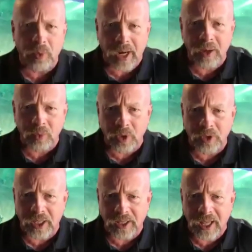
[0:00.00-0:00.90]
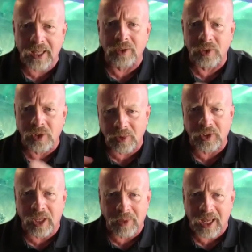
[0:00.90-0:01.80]
right? Worked on that, and some of the
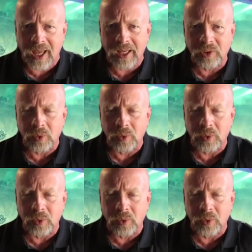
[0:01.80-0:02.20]
same guys. It